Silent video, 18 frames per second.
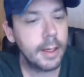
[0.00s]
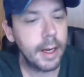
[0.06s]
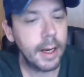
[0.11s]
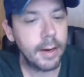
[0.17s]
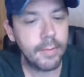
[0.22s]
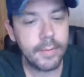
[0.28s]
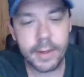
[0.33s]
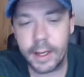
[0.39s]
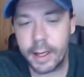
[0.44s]

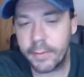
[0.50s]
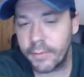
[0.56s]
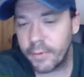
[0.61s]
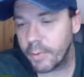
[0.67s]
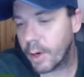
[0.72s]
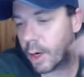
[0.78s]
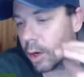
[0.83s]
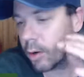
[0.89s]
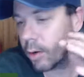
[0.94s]
every day
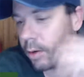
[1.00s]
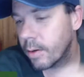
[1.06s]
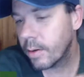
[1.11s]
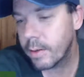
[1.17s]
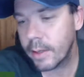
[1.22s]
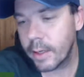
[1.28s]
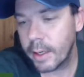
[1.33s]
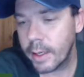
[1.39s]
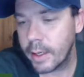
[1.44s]
from
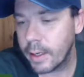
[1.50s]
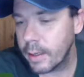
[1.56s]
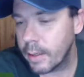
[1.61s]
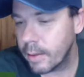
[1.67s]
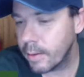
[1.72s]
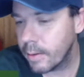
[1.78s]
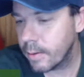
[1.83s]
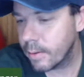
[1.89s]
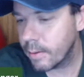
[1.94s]
her,
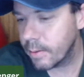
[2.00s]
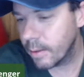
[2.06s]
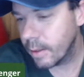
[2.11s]
and